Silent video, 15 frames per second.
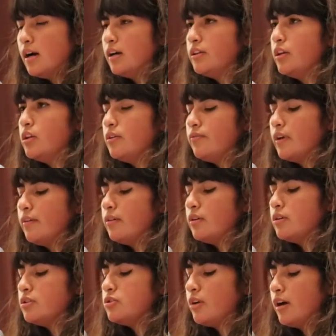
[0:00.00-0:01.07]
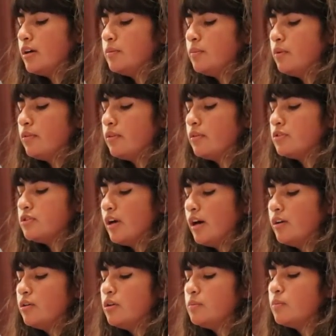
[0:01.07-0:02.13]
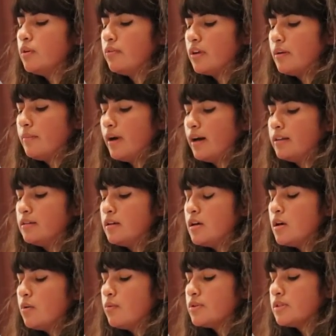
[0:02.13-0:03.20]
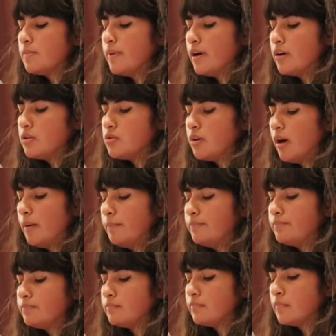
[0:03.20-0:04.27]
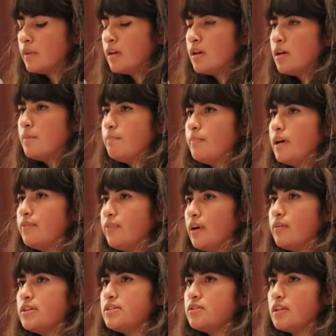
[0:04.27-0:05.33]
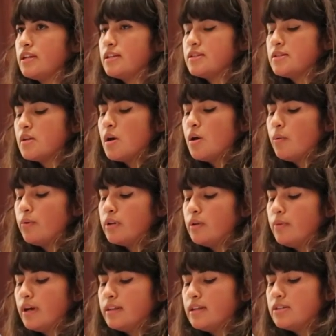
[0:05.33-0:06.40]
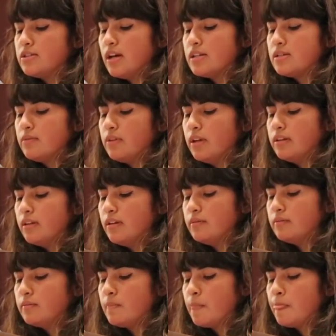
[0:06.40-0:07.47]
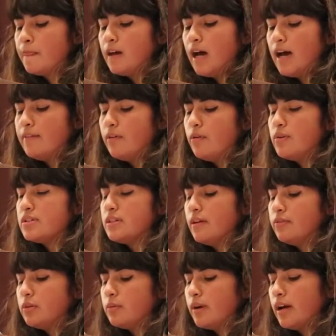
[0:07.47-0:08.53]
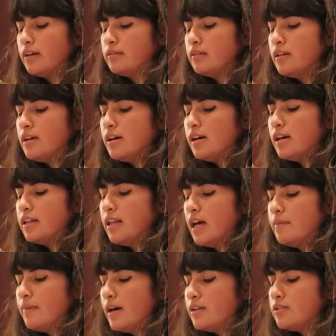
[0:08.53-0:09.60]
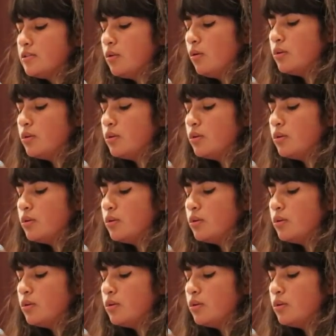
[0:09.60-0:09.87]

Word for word: Another favorite childhood movie of mine was The Parent Trap. My favorite scenes were the rainy shots of London. I've always loved the rain, and I imagine